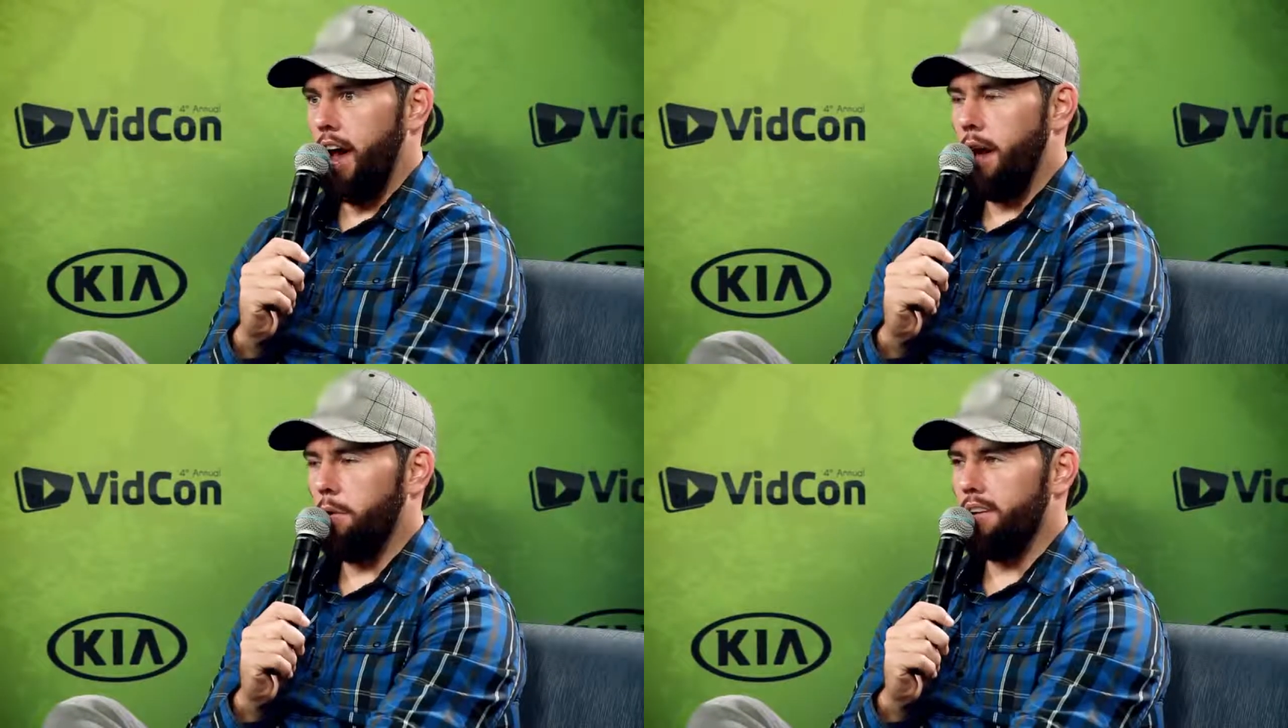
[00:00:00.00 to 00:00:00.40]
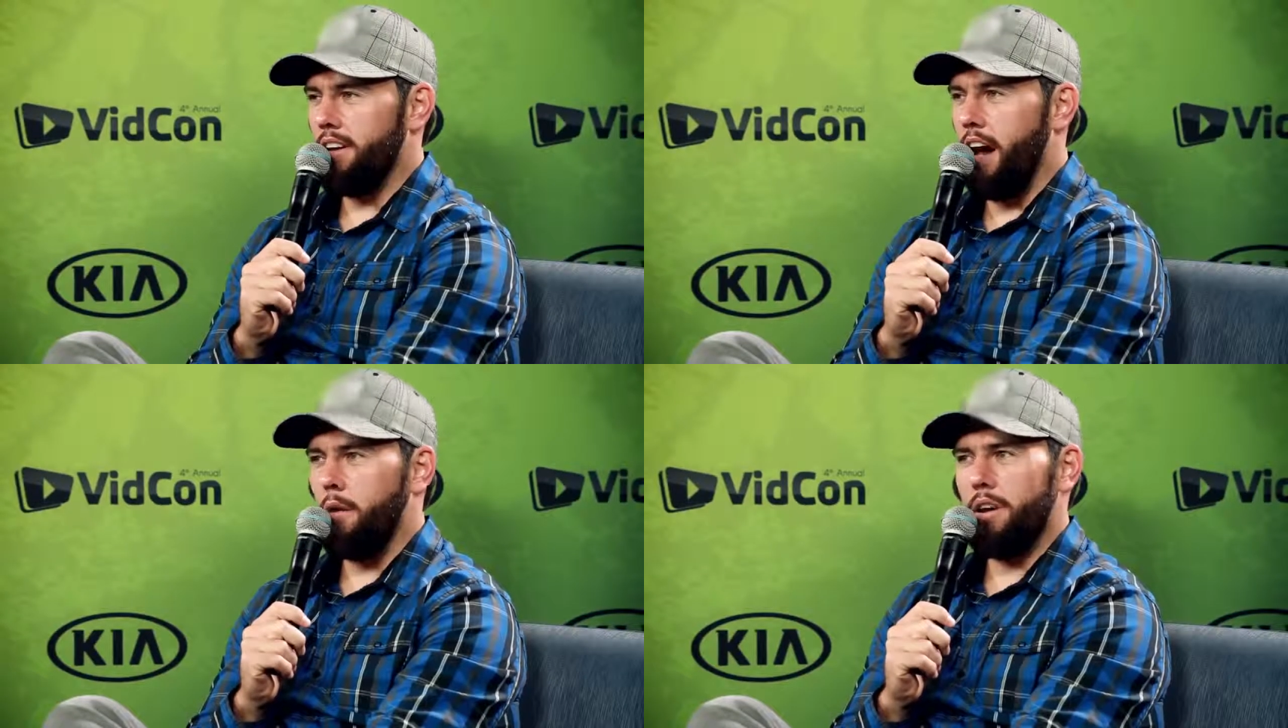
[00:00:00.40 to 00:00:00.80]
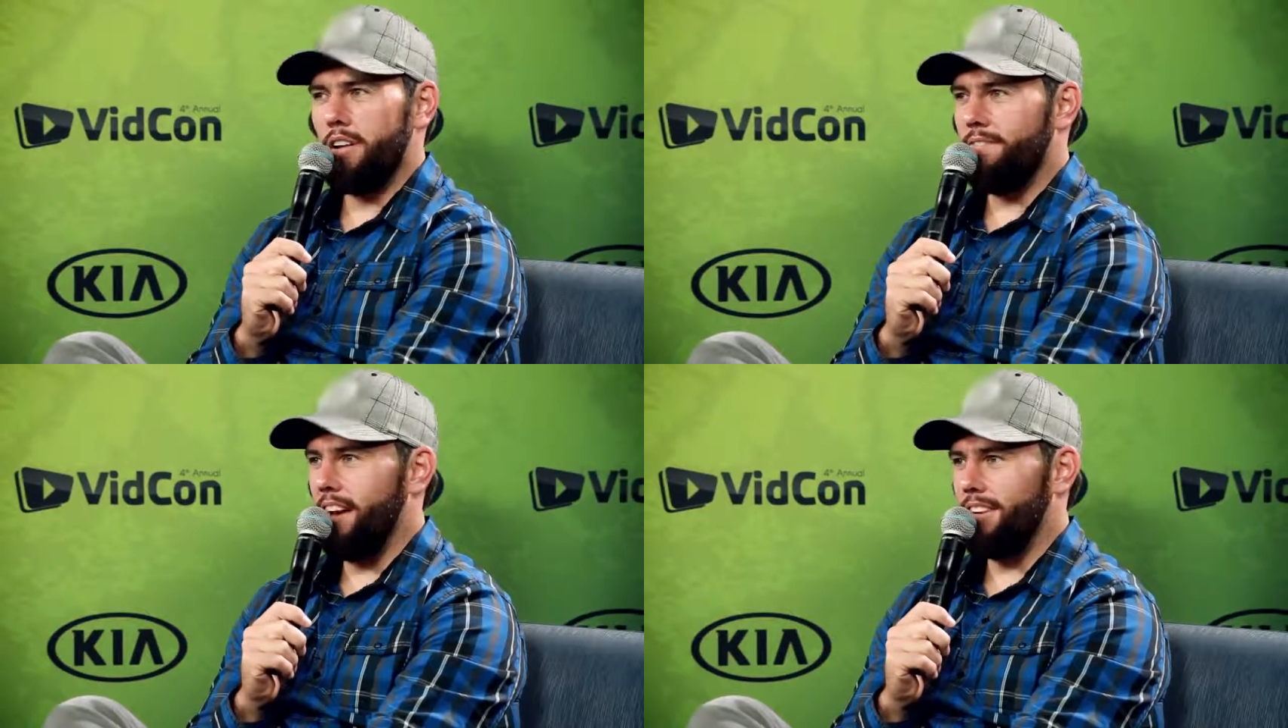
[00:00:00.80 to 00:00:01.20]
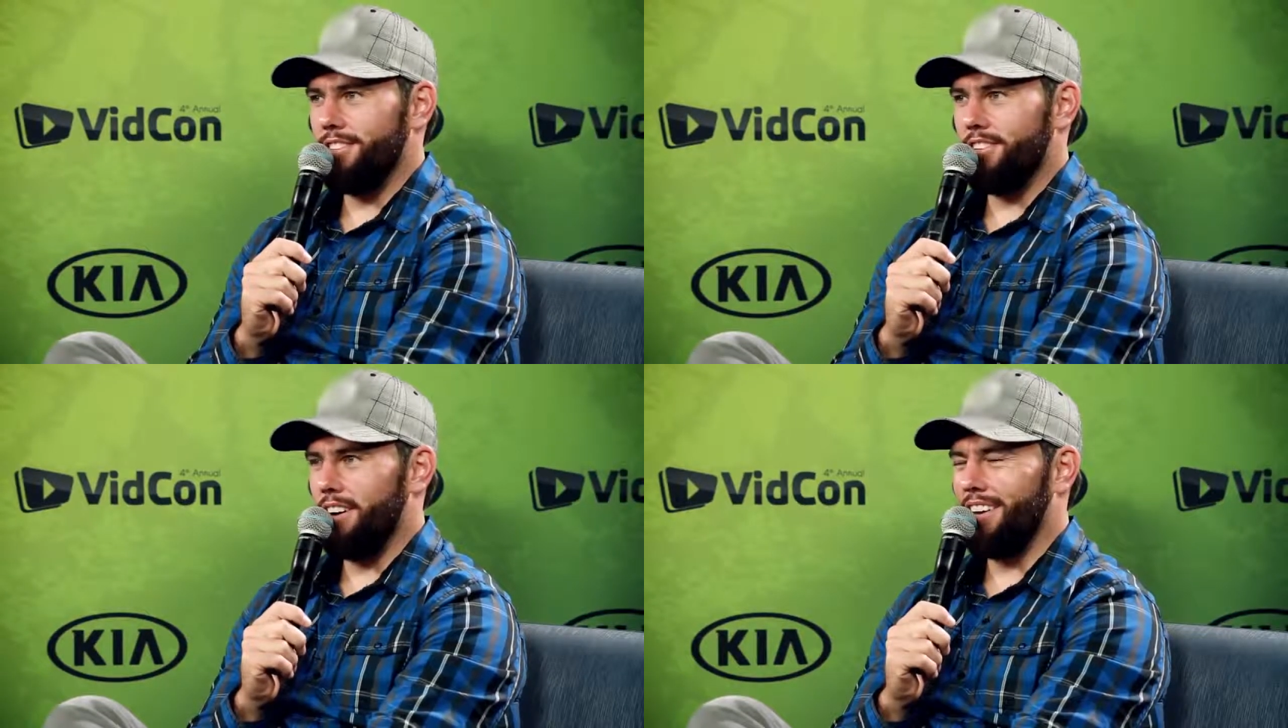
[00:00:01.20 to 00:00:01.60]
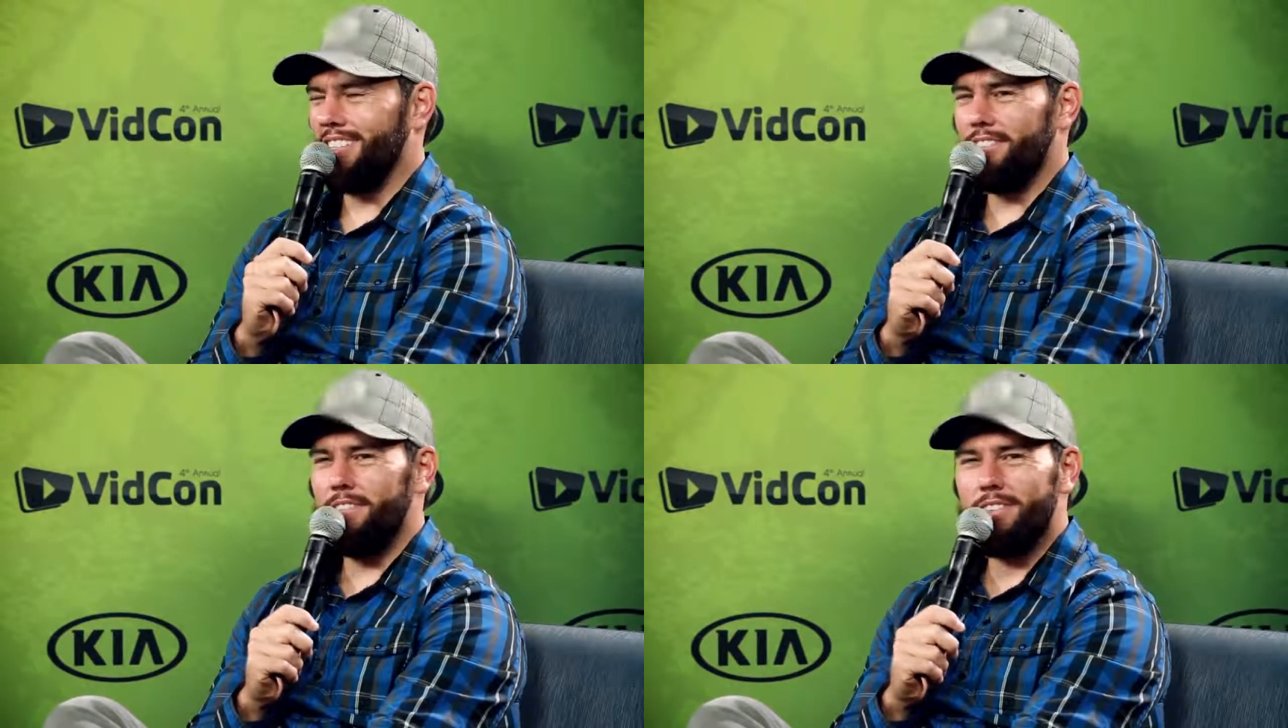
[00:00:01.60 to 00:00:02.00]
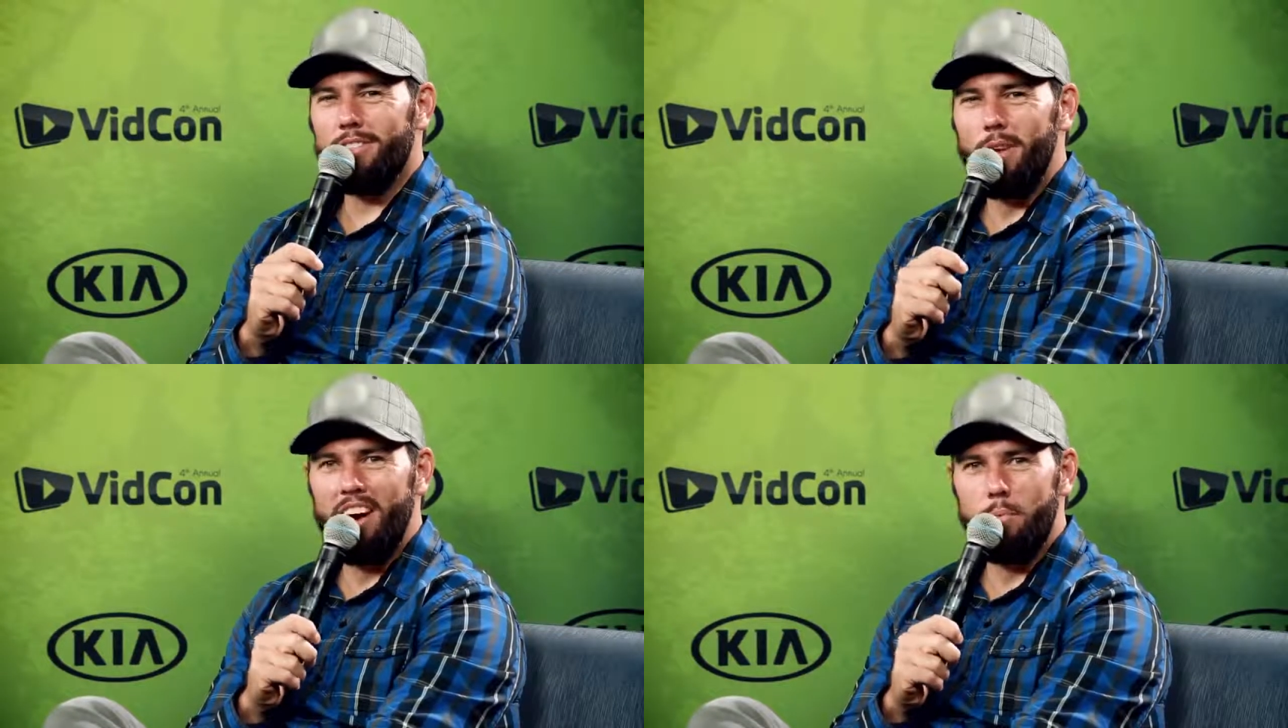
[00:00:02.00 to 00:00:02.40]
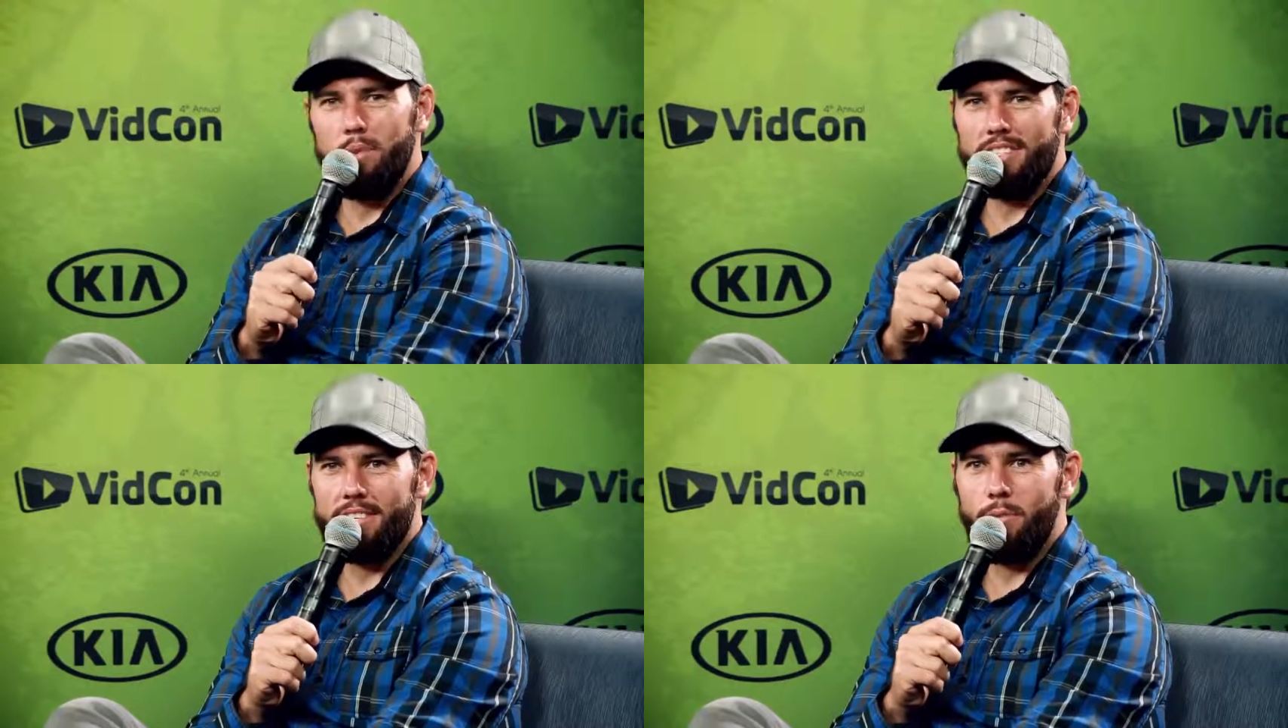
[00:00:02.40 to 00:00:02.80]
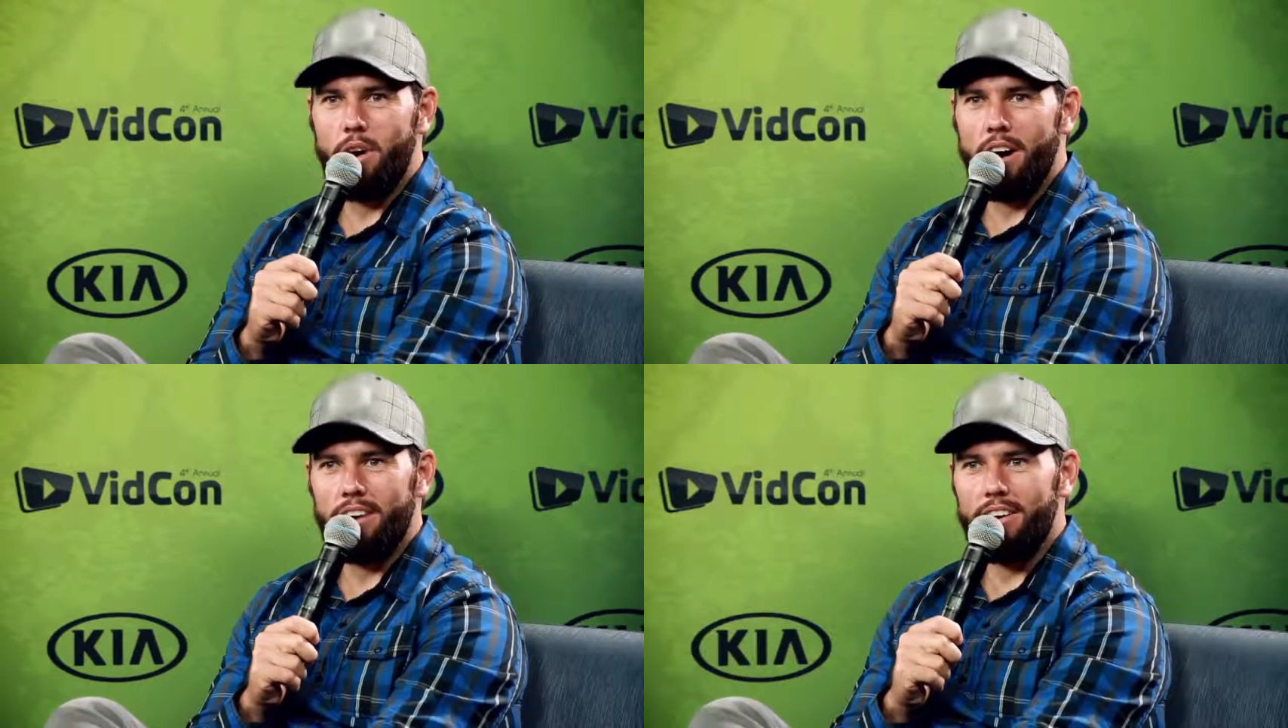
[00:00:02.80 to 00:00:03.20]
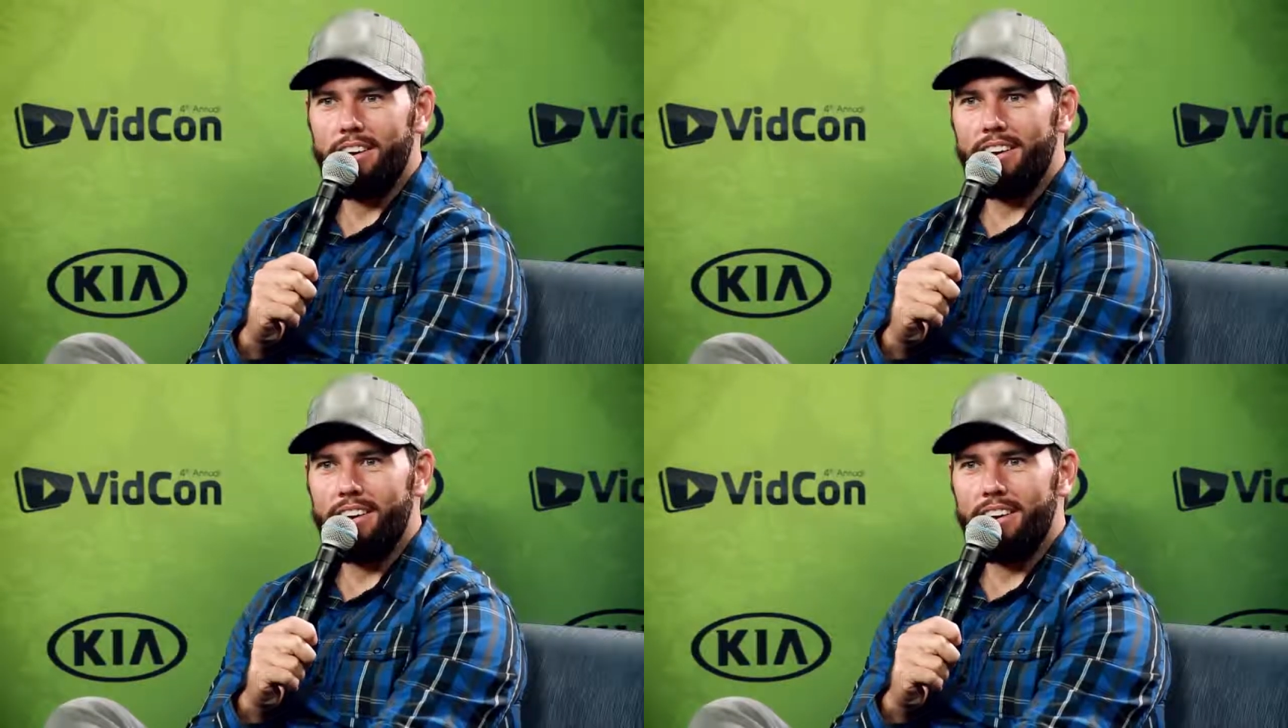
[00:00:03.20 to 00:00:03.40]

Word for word: I would not want to fight a shark because you feel so helpless in water.